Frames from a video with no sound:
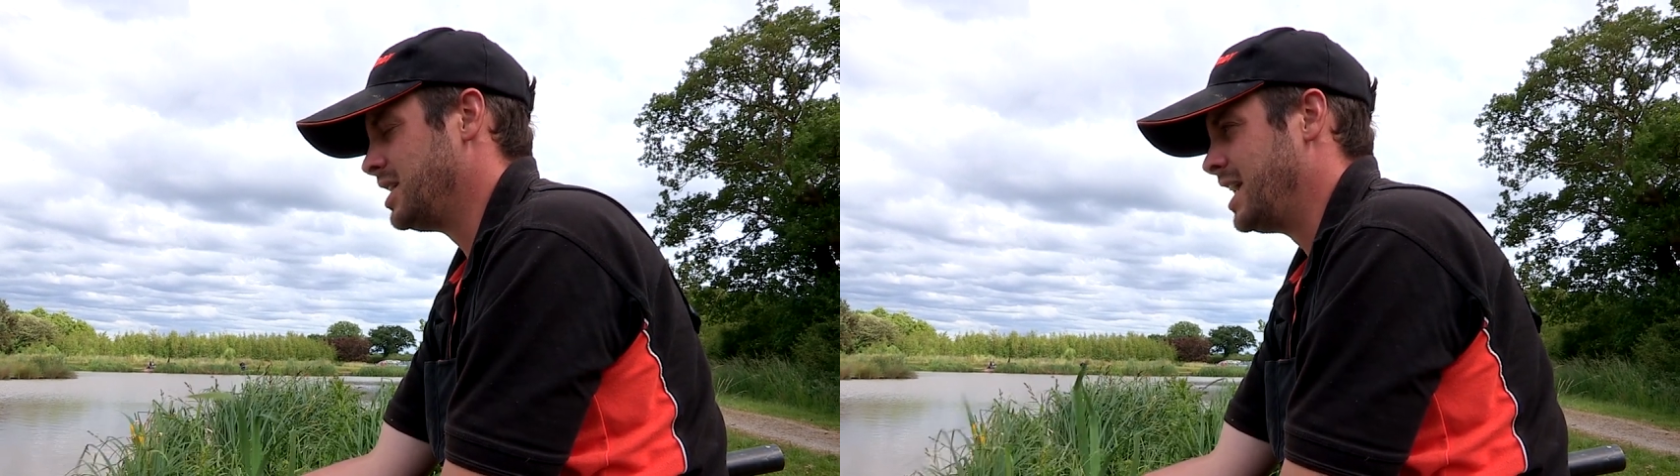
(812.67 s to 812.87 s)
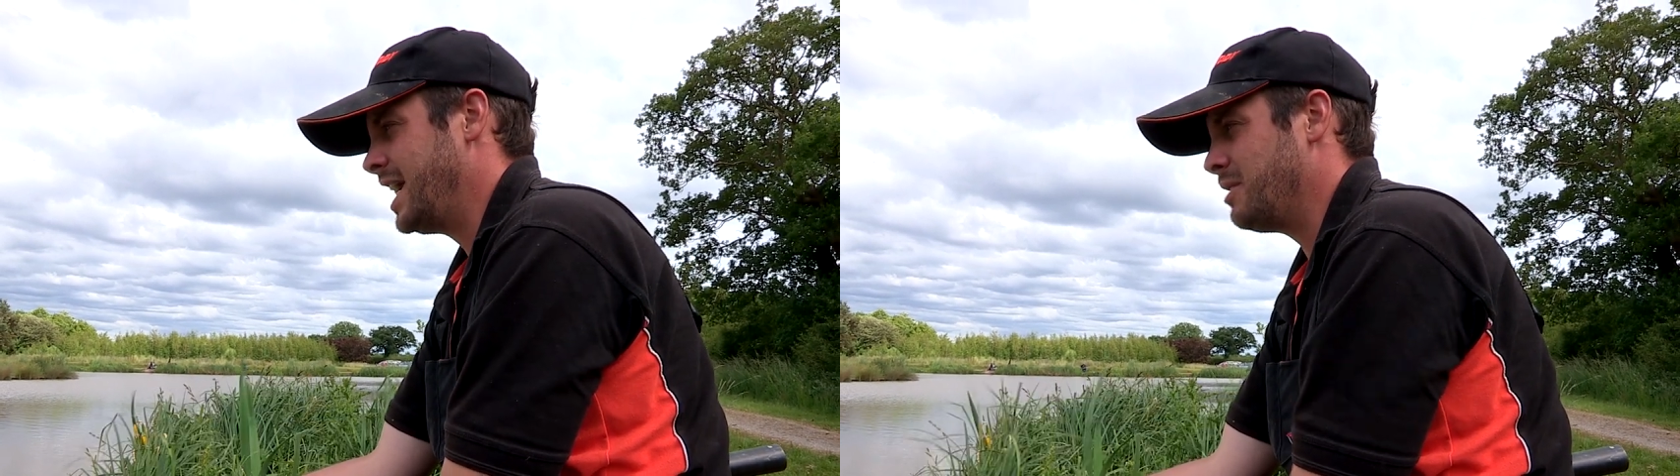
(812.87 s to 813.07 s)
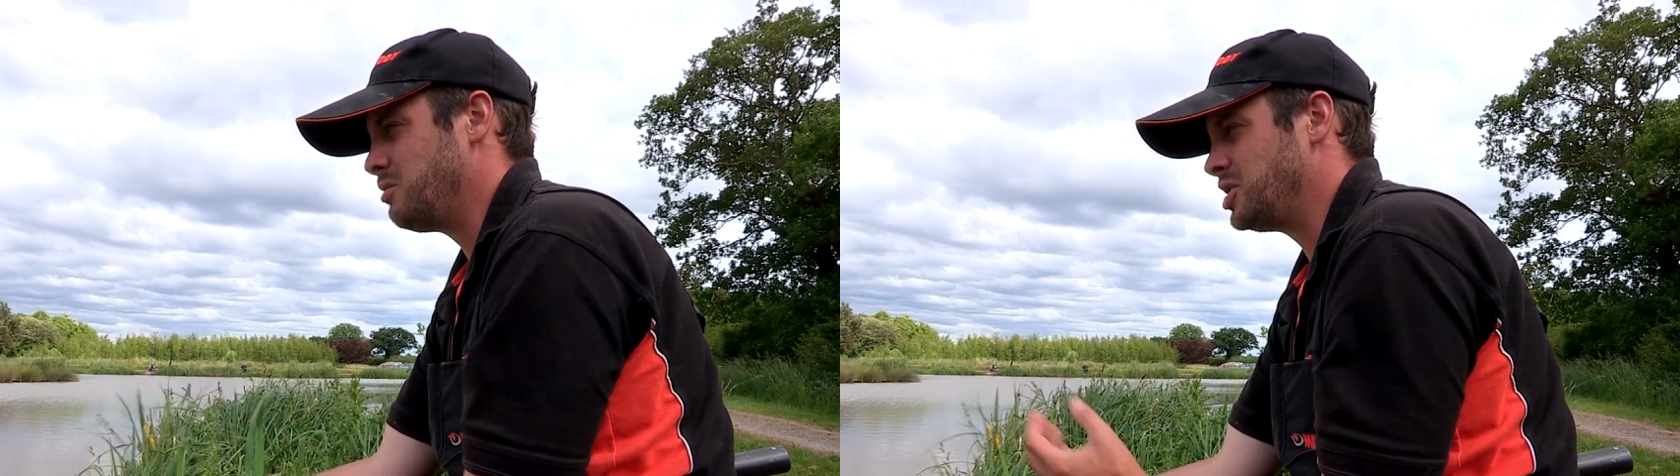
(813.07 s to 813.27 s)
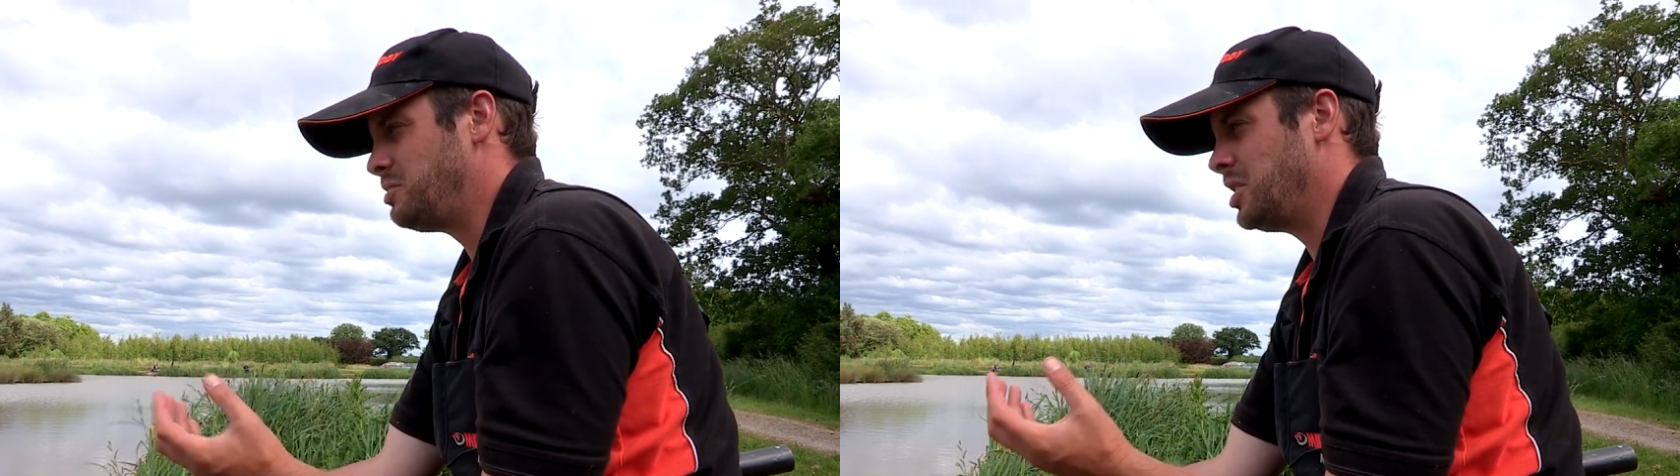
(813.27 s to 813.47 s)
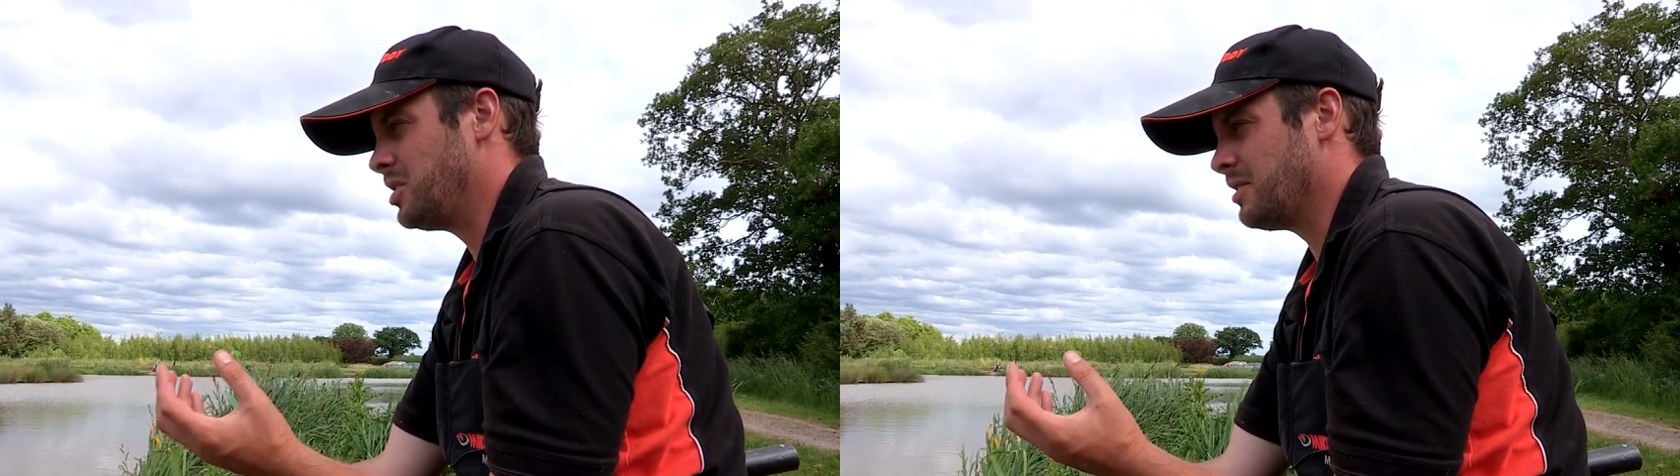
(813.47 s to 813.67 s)
and then once
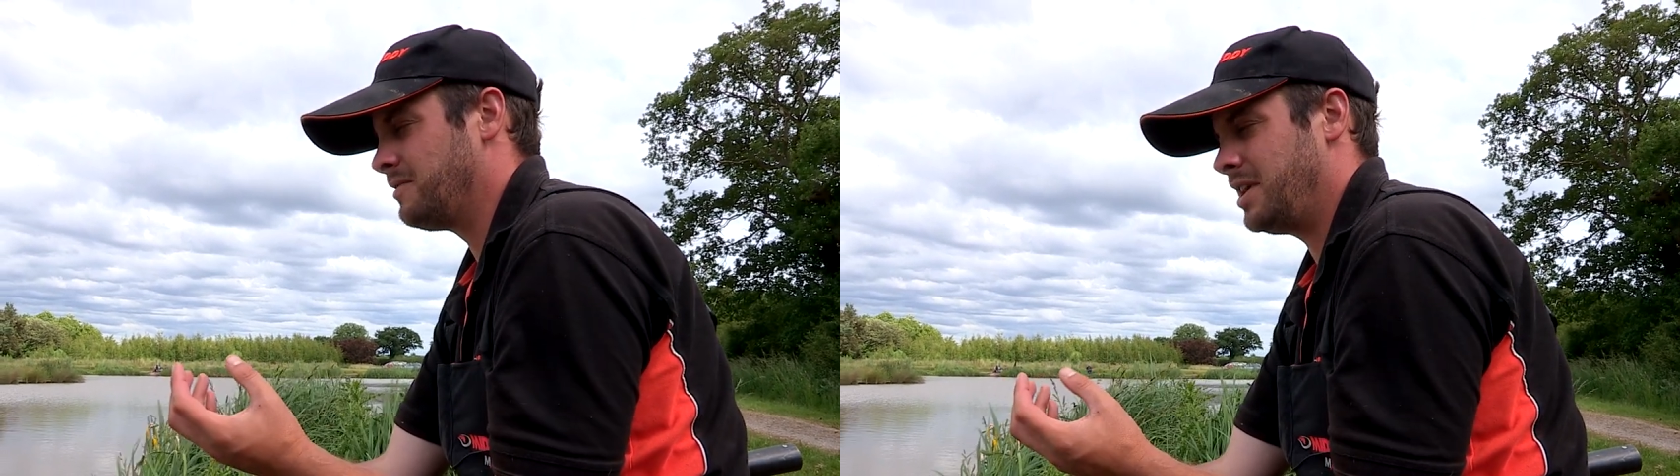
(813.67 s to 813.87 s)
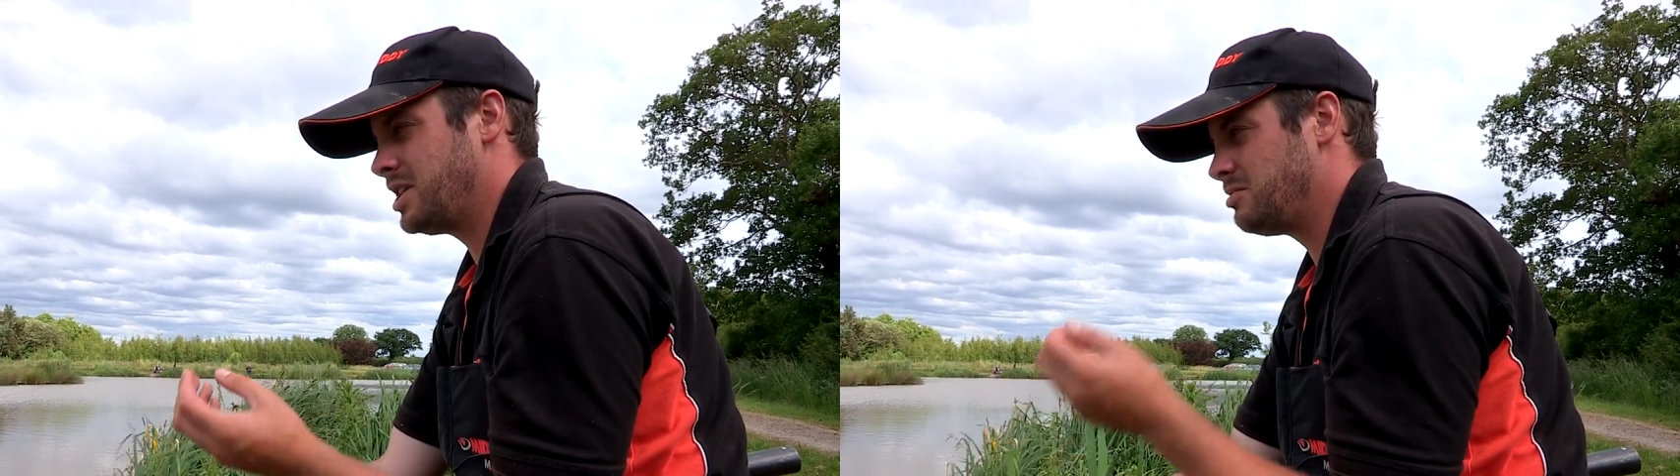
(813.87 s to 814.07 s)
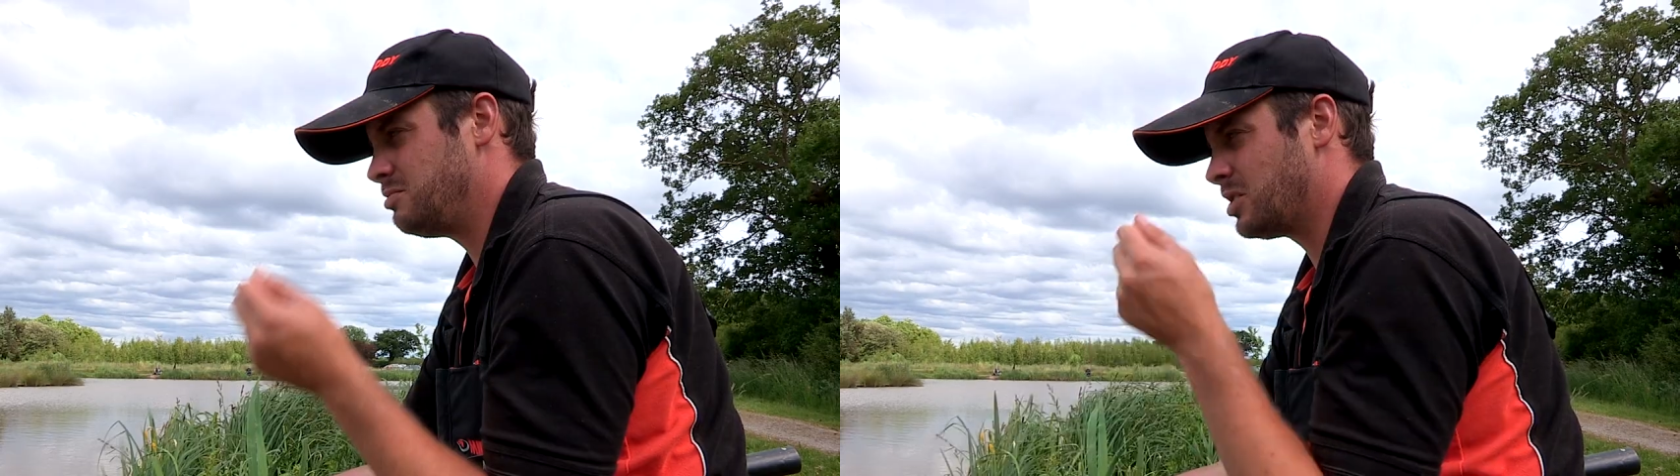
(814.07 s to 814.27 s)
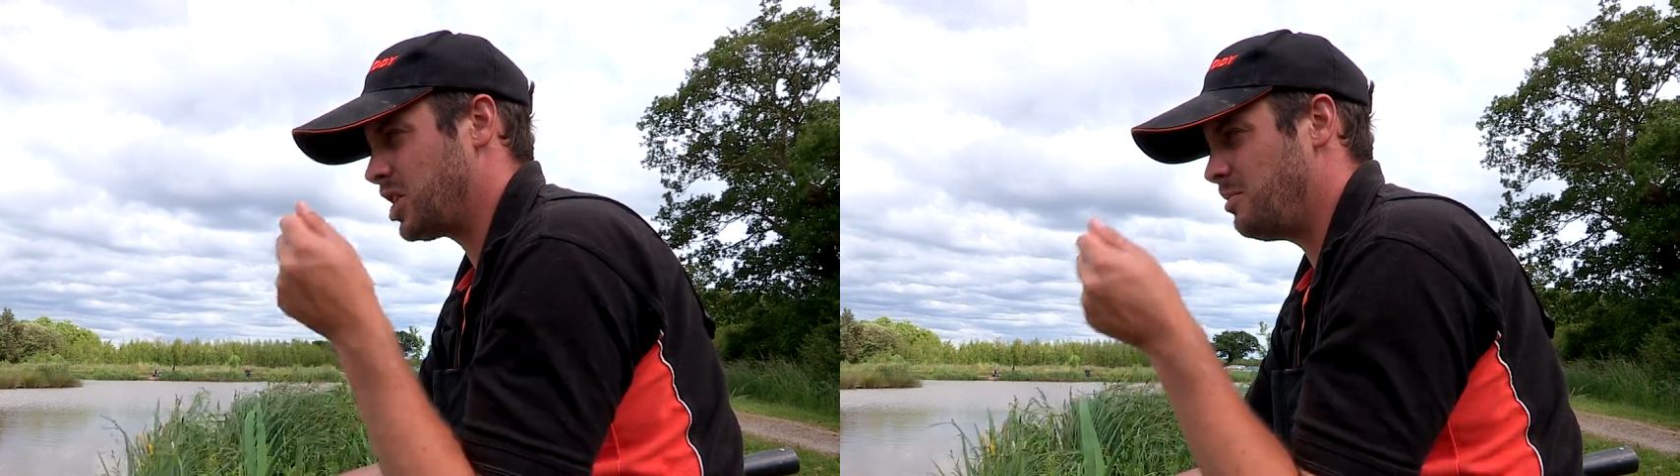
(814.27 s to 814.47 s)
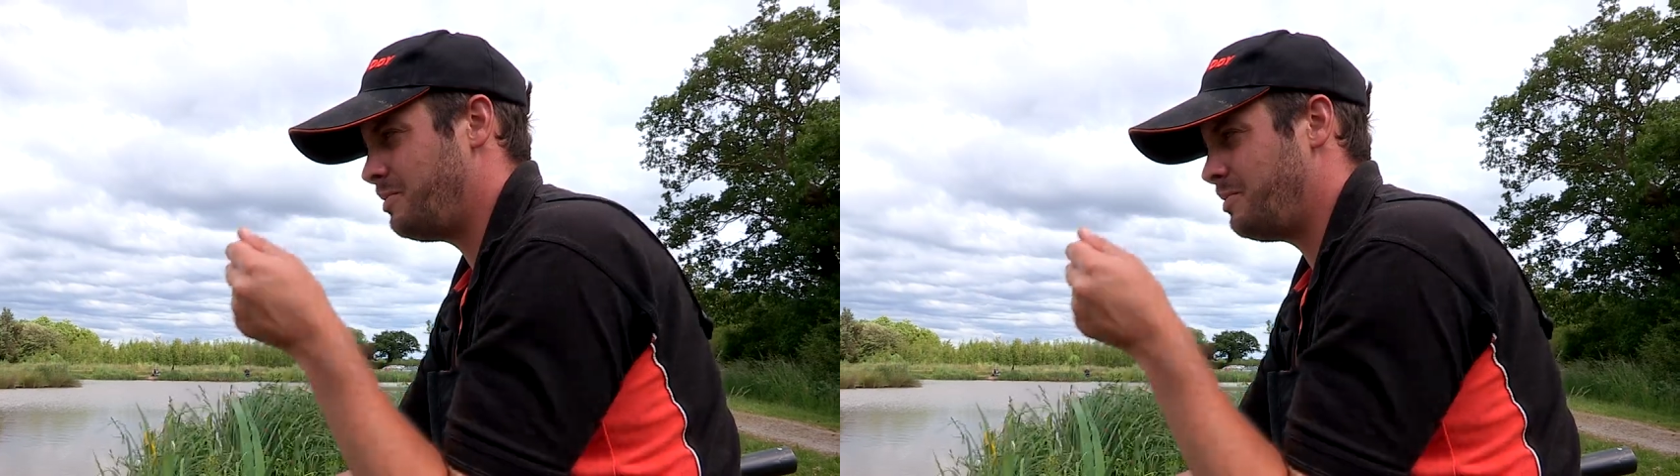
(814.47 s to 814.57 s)
we hook a fish we'll go